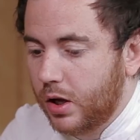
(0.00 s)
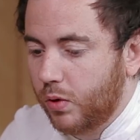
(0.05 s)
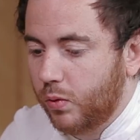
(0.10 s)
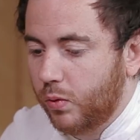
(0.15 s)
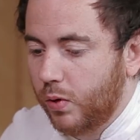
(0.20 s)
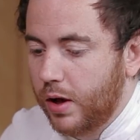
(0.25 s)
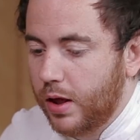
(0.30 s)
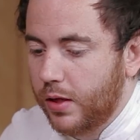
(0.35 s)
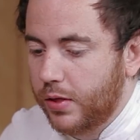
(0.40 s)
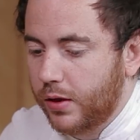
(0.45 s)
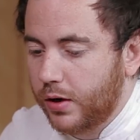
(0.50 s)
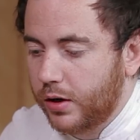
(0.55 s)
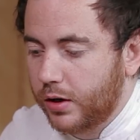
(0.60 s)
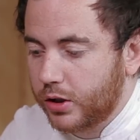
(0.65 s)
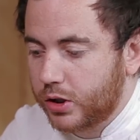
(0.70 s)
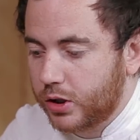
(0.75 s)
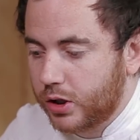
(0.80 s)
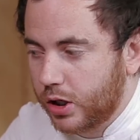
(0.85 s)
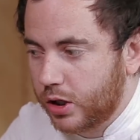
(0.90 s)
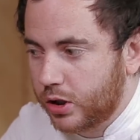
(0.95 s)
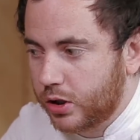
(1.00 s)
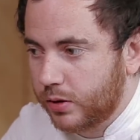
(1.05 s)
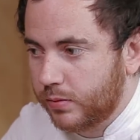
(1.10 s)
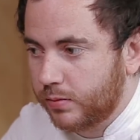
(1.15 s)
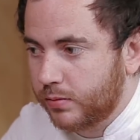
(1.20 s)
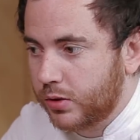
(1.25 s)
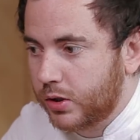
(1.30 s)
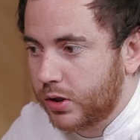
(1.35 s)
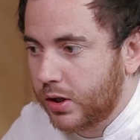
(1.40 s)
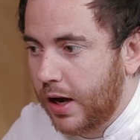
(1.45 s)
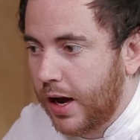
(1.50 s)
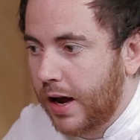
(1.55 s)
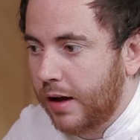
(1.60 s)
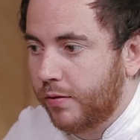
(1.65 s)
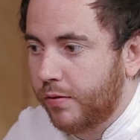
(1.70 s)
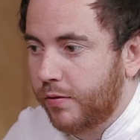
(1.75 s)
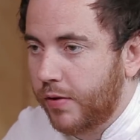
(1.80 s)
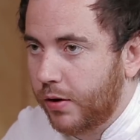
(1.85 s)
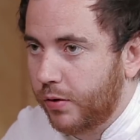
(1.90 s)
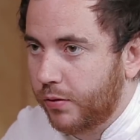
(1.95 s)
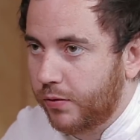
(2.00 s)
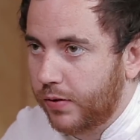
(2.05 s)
with nasturtiums and fennel